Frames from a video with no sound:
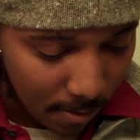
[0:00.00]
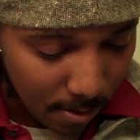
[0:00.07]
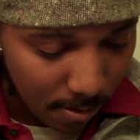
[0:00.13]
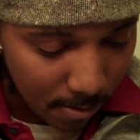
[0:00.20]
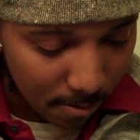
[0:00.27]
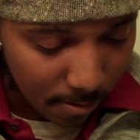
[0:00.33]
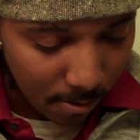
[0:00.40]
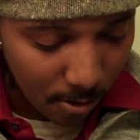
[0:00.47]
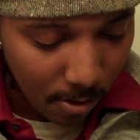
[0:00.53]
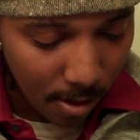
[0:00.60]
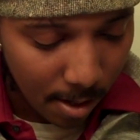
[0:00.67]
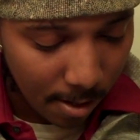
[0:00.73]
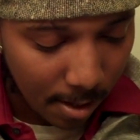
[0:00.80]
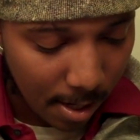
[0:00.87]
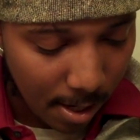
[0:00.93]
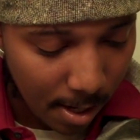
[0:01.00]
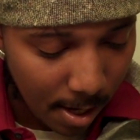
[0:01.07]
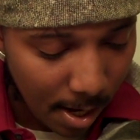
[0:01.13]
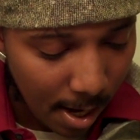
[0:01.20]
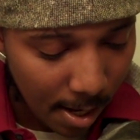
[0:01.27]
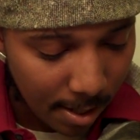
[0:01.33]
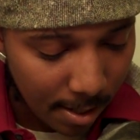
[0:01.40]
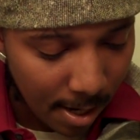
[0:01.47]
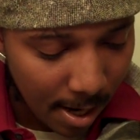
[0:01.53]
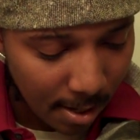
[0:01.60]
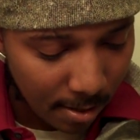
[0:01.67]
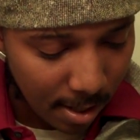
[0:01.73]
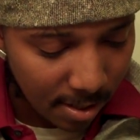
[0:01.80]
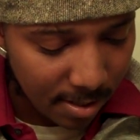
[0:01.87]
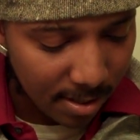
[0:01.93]
Yeah, so
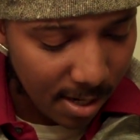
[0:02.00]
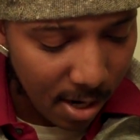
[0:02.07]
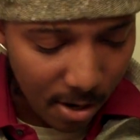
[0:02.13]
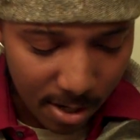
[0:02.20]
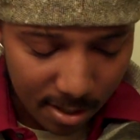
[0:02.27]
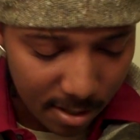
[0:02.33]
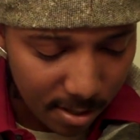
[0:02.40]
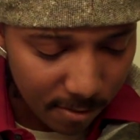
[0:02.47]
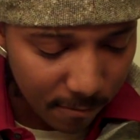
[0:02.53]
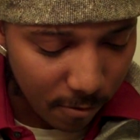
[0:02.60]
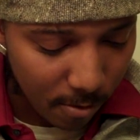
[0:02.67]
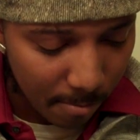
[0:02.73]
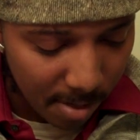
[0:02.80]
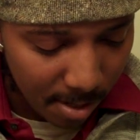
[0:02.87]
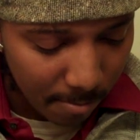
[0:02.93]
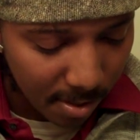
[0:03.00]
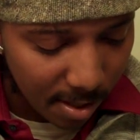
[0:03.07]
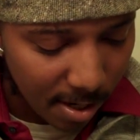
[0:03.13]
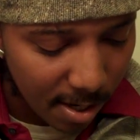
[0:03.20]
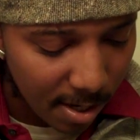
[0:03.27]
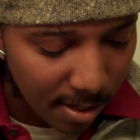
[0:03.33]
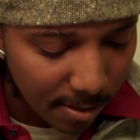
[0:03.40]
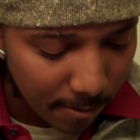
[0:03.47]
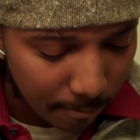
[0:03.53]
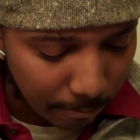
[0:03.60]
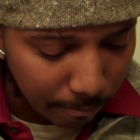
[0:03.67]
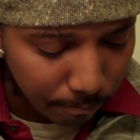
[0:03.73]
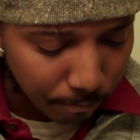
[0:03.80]
I stare at this for a minute because